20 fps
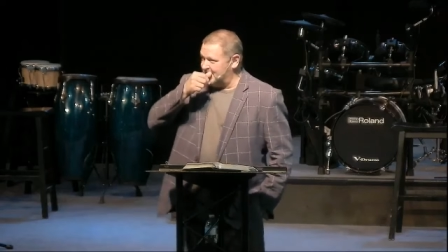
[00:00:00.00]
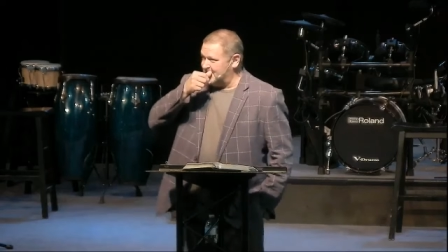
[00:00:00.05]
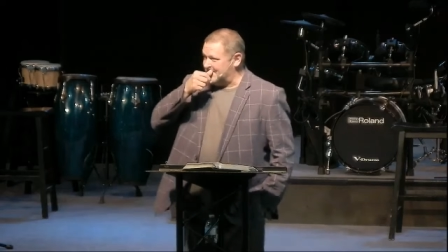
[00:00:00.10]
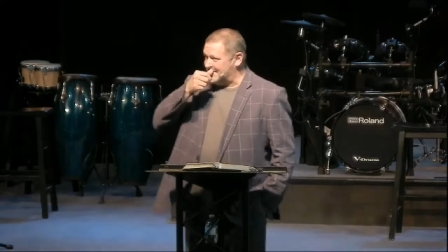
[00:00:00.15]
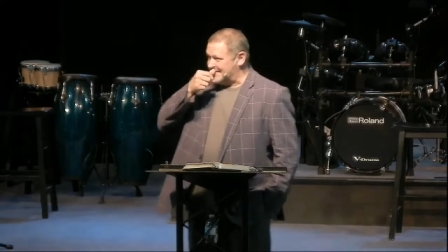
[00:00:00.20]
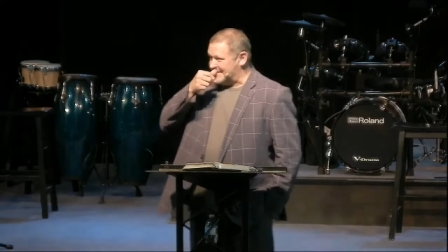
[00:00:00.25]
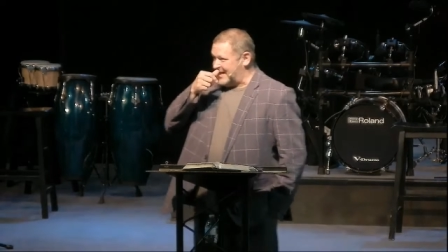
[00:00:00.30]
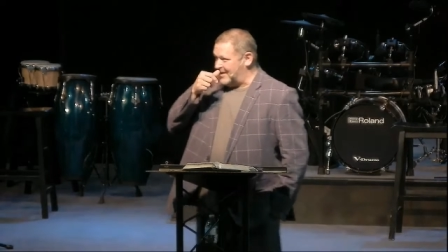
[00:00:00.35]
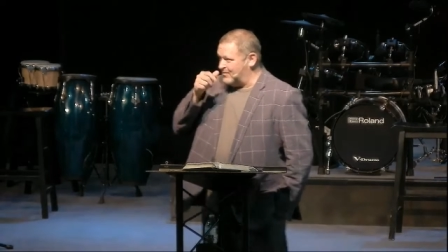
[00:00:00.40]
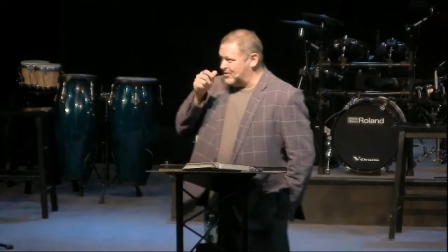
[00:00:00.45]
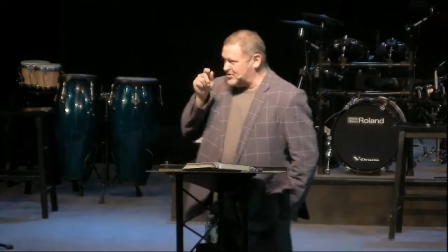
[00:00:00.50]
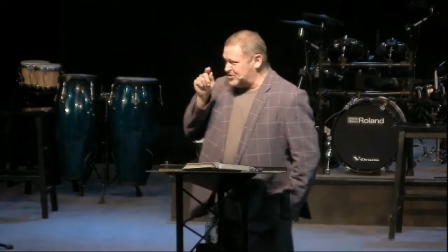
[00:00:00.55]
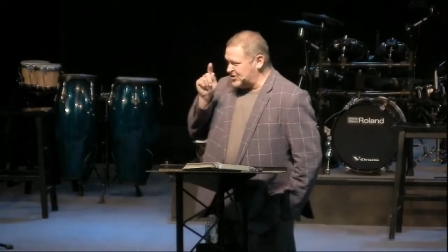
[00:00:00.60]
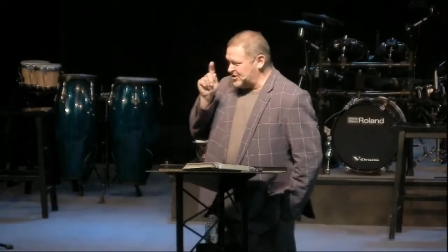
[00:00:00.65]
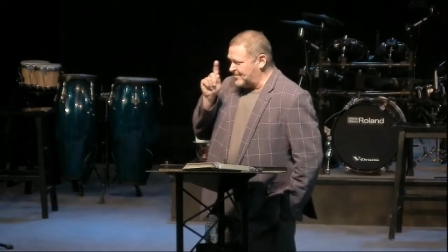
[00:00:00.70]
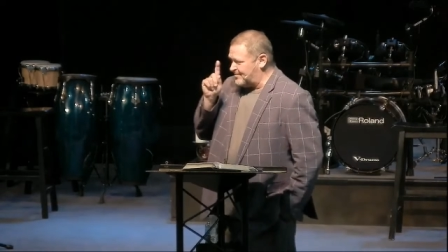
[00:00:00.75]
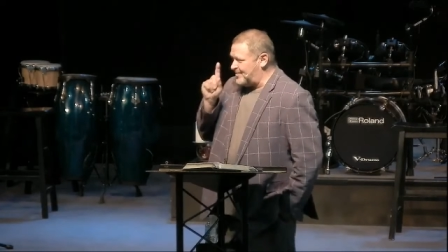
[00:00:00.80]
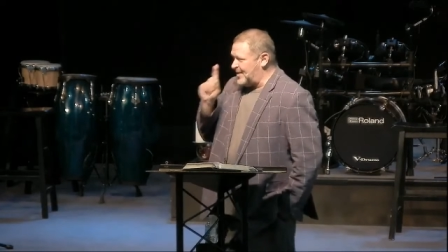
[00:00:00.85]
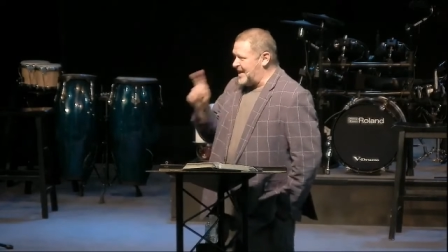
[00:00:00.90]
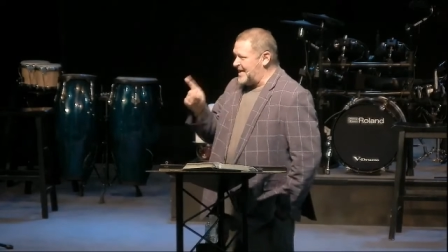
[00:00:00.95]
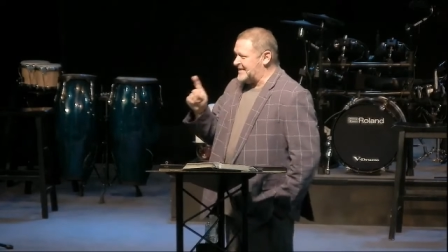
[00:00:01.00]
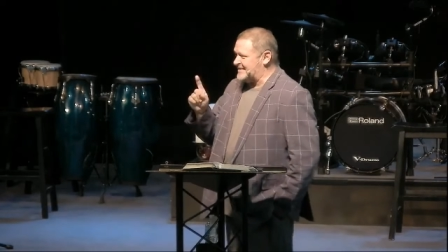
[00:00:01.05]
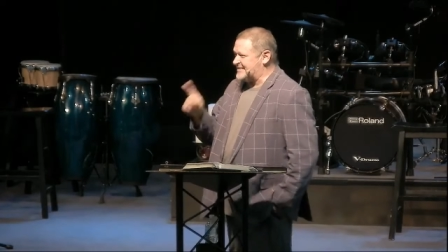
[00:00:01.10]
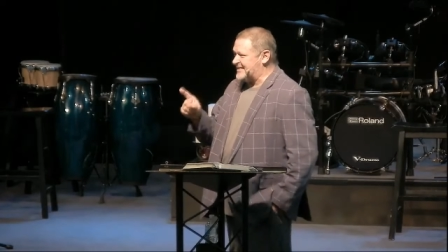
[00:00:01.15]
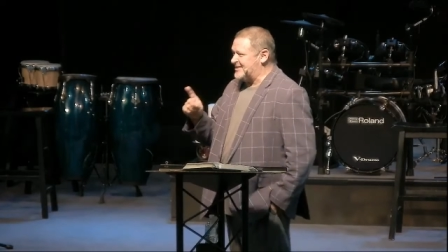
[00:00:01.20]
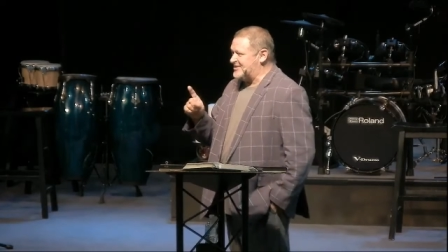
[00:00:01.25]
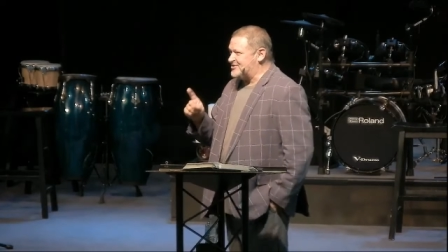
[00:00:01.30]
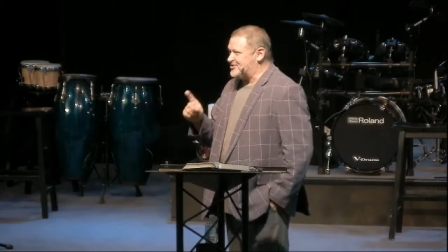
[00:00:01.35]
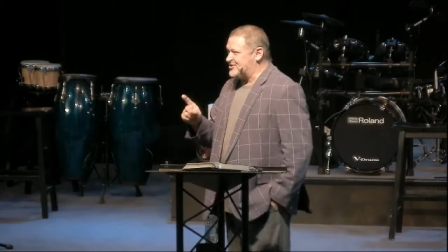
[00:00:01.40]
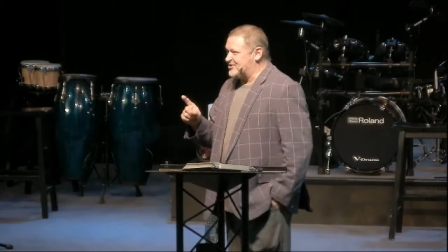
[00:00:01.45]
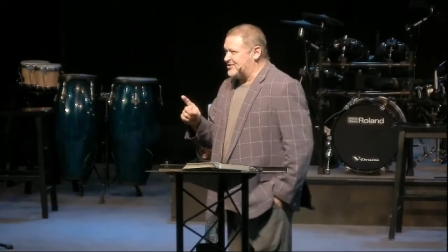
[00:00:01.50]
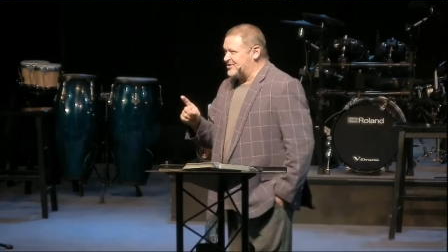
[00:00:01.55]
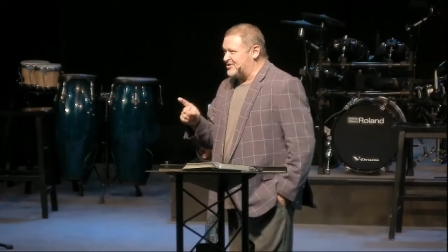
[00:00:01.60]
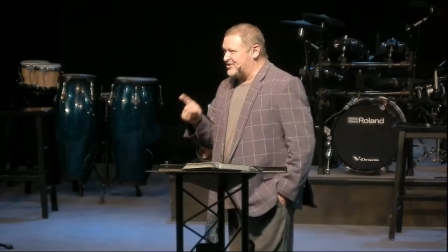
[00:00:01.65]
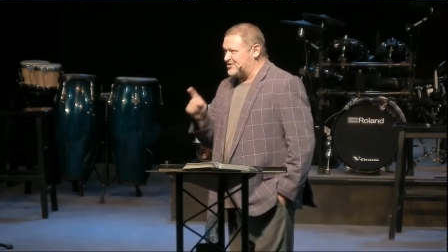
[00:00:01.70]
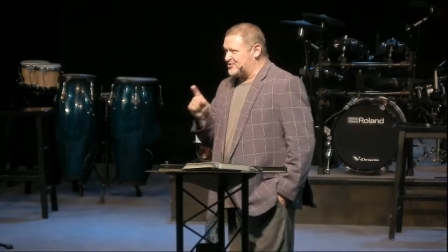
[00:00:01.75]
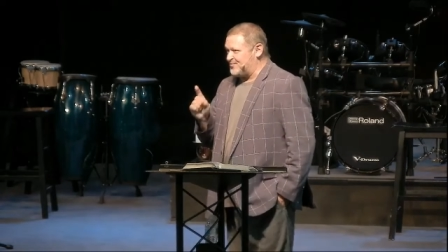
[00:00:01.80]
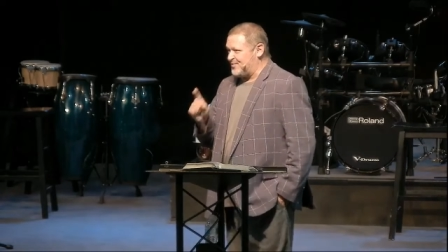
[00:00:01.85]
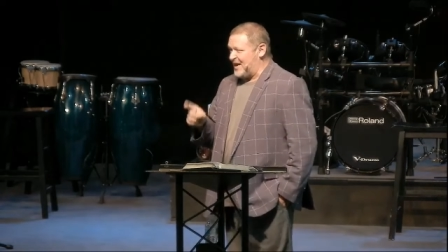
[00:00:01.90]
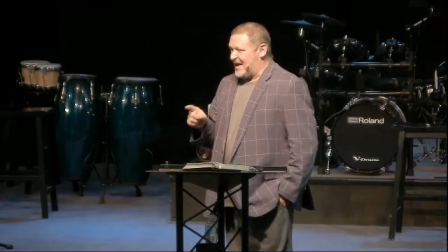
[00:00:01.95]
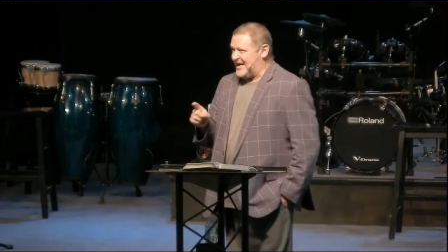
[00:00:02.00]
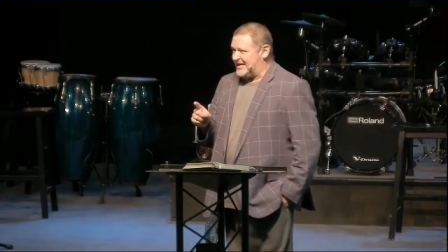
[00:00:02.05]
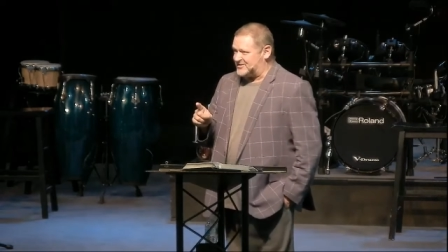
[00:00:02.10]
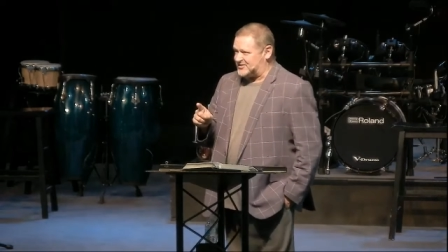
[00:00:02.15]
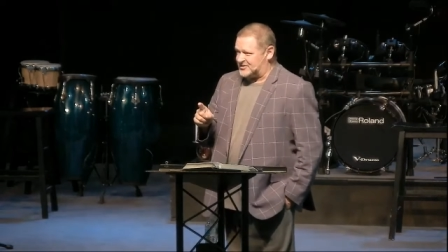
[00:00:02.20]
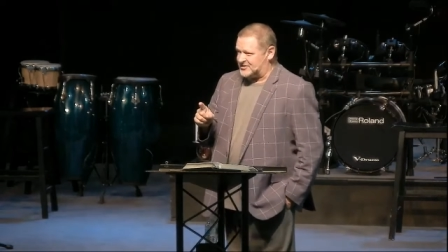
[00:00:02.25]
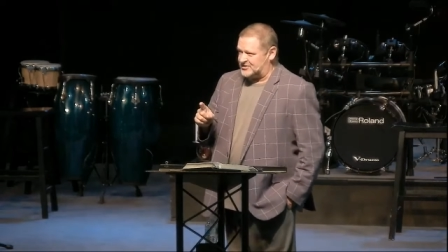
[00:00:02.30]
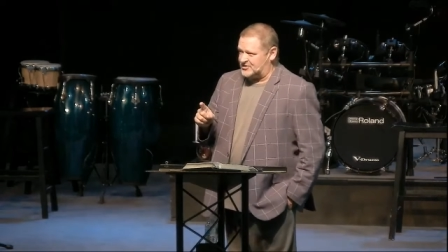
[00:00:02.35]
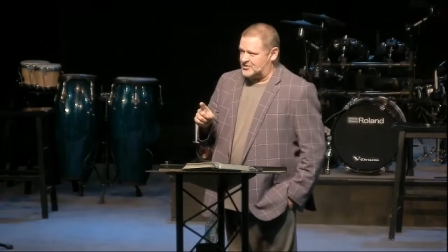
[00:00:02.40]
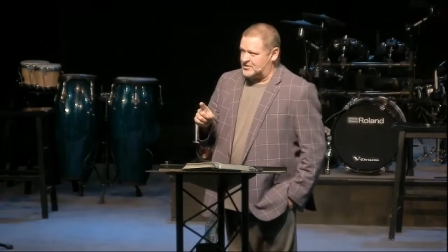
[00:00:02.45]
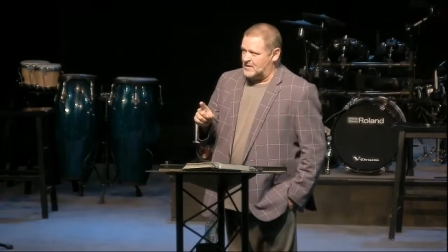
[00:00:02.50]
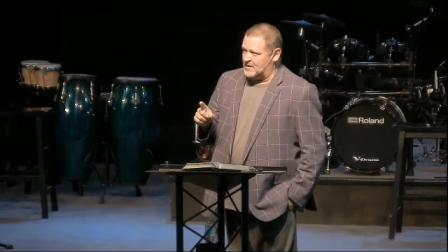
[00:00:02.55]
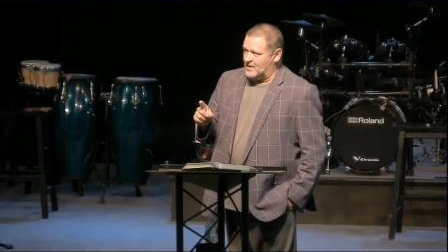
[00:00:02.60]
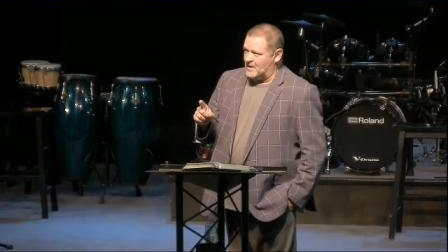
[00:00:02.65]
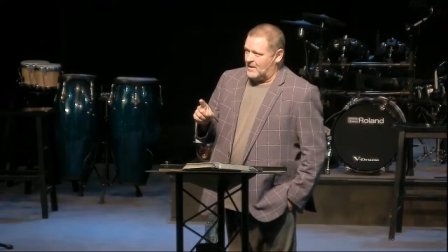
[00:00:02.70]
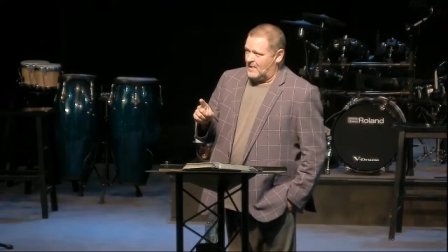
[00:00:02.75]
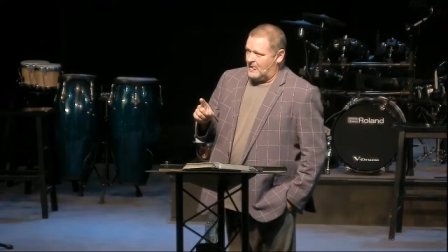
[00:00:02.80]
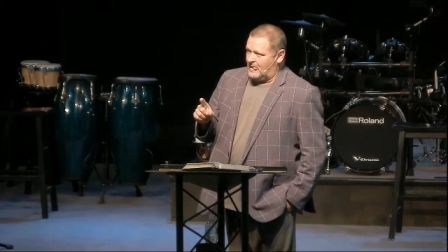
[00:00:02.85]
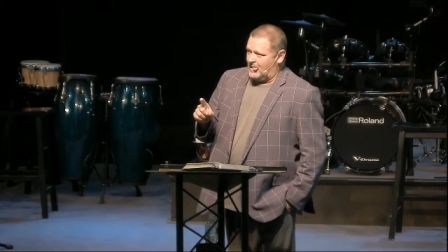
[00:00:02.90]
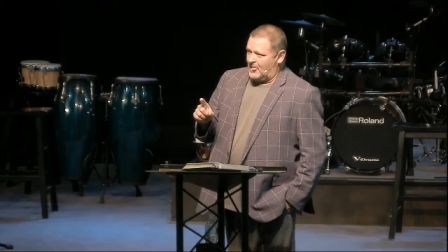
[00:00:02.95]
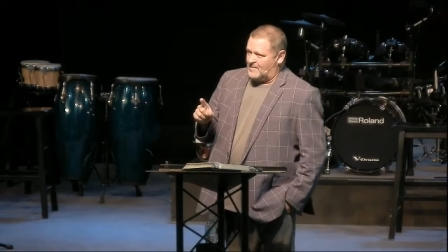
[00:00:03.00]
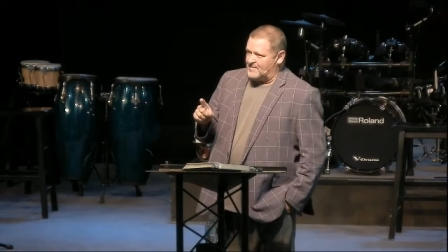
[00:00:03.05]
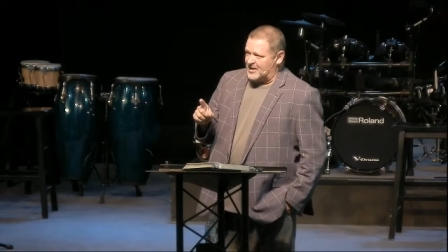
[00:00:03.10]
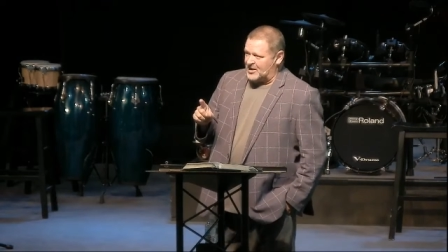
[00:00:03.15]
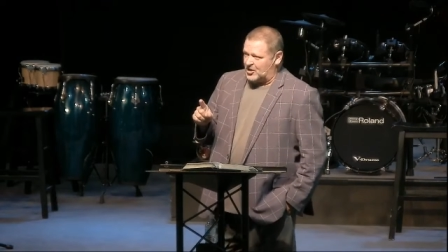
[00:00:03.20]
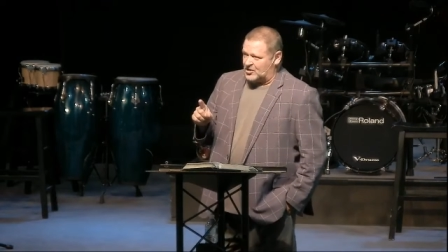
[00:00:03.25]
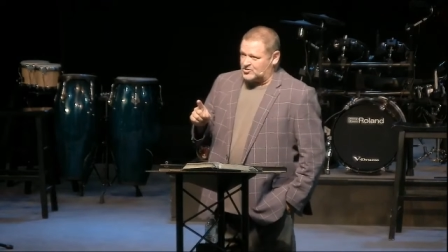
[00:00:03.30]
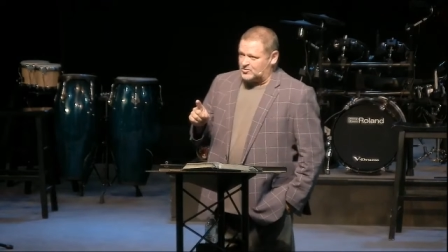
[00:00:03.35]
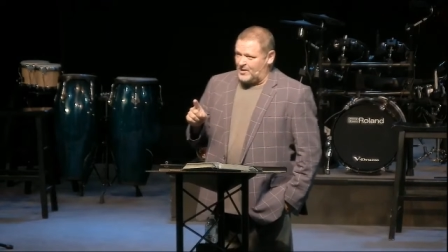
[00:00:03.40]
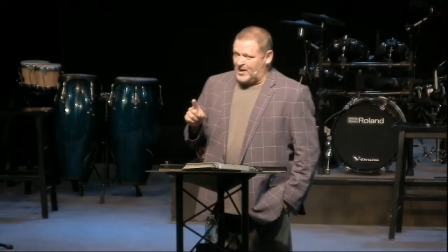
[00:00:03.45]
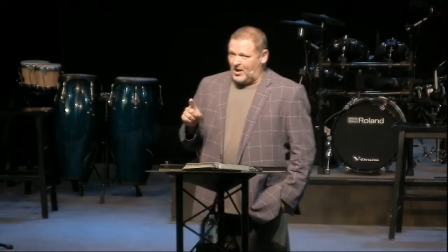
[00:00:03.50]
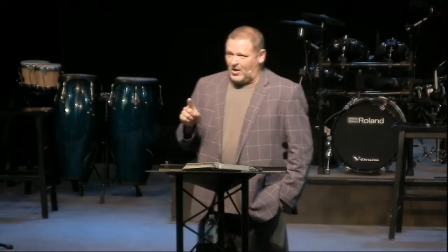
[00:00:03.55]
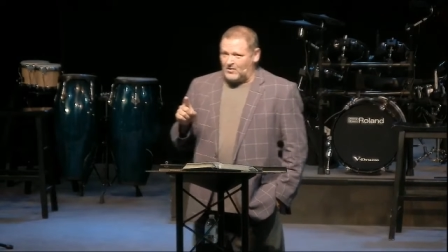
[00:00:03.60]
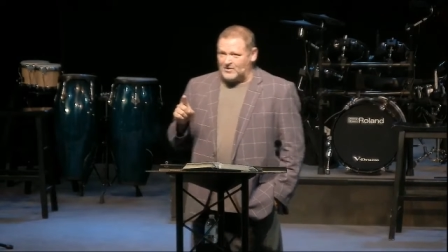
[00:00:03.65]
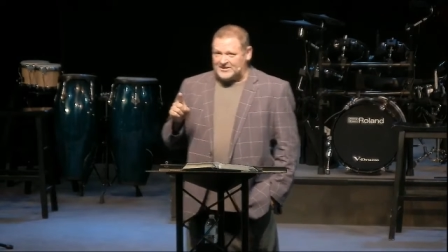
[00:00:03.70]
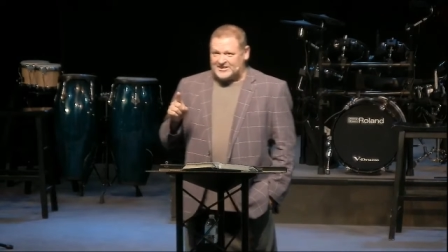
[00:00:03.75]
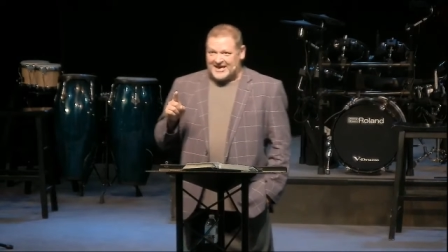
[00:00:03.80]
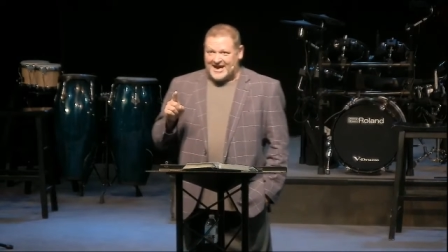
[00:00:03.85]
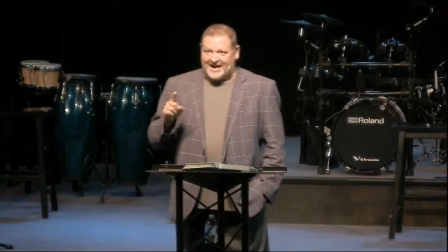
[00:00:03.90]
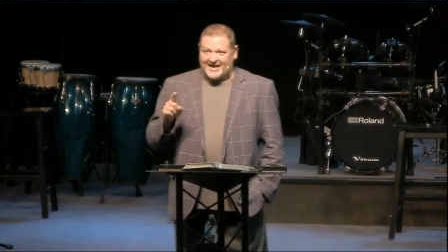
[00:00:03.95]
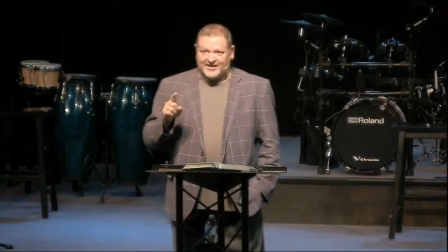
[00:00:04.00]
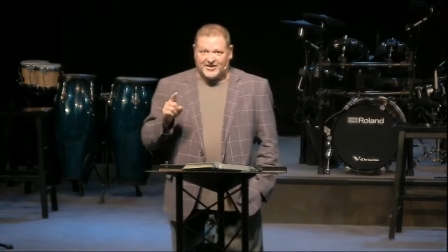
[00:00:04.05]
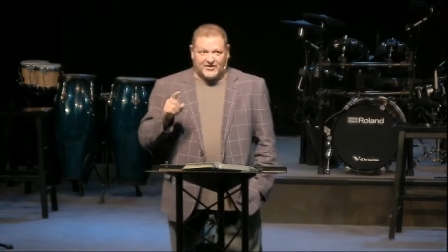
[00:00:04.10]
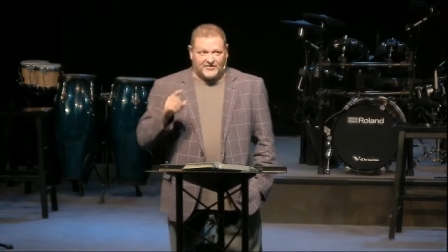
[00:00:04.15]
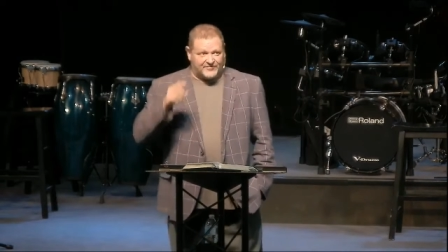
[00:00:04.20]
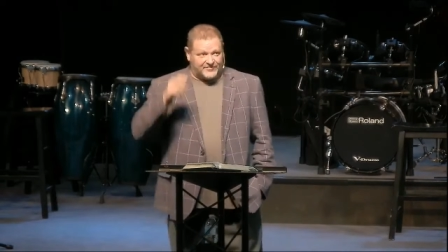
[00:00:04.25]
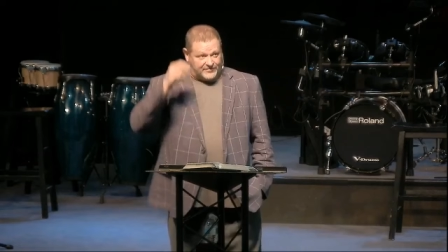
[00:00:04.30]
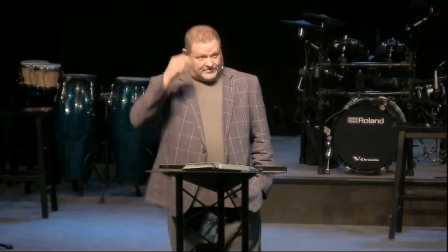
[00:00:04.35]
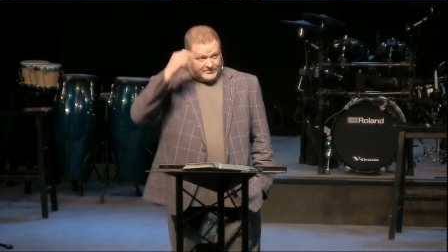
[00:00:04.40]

Now, I want you to pay attention to this passage because we always kind of